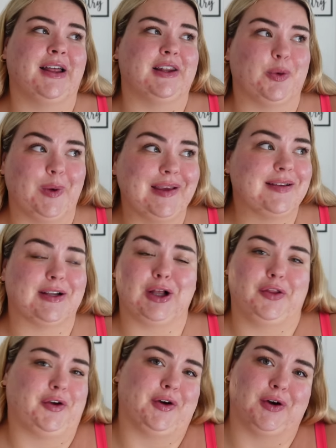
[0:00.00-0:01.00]
Luis and
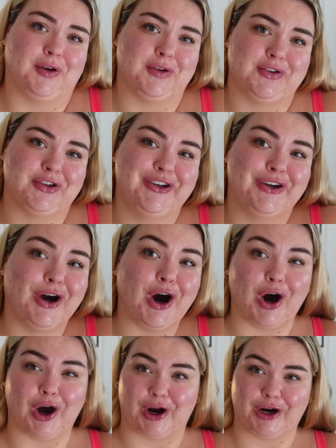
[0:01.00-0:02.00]
all the girls
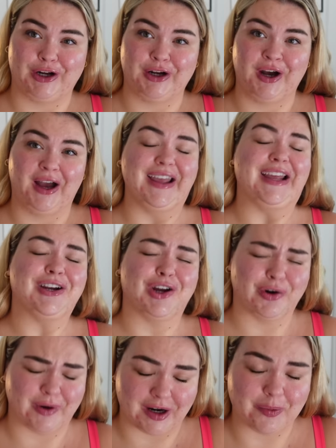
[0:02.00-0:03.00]
are
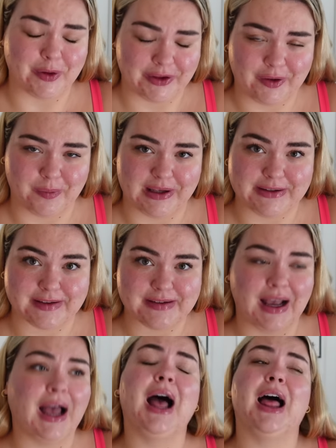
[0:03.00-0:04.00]
incredible humans.
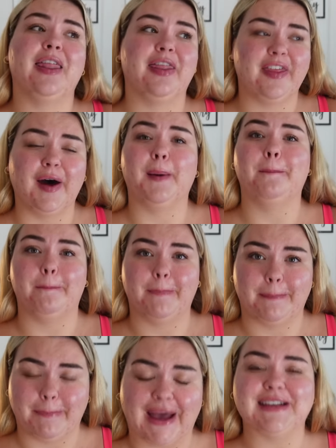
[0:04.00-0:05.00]
The
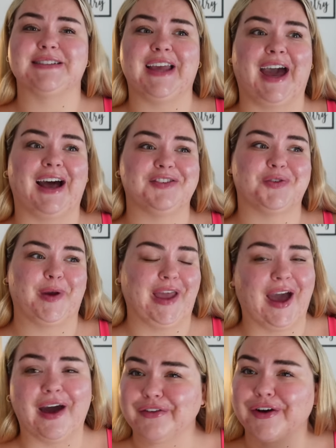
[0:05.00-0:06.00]
best cast we
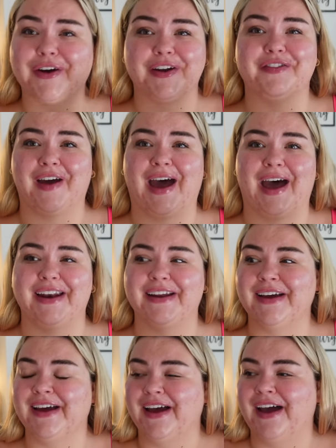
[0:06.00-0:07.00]
ever could have had,
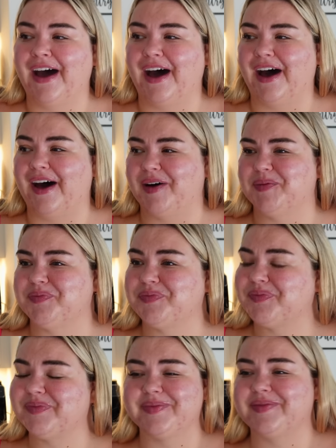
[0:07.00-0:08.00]
um,
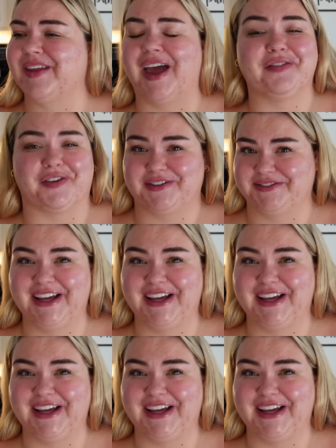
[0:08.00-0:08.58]
ever.